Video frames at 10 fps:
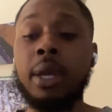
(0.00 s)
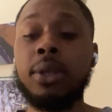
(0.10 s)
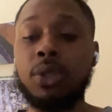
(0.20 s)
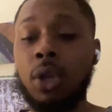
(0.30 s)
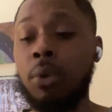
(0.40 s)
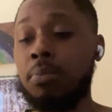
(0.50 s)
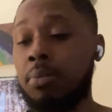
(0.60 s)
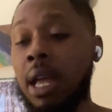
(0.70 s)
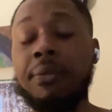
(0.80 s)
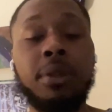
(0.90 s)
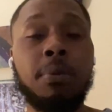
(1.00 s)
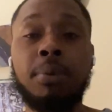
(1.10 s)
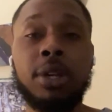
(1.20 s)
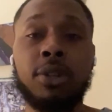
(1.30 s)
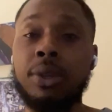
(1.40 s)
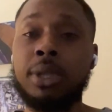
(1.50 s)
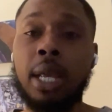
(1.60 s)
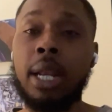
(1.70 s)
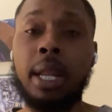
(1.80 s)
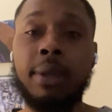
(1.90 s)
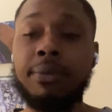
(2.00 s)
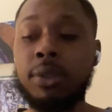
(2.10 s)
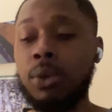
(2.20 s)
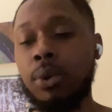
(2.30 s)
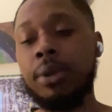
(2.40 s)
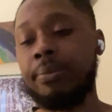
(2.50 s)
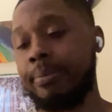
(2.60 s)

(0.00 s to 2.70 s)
So, definitely the pressure is at an 8 for Tua.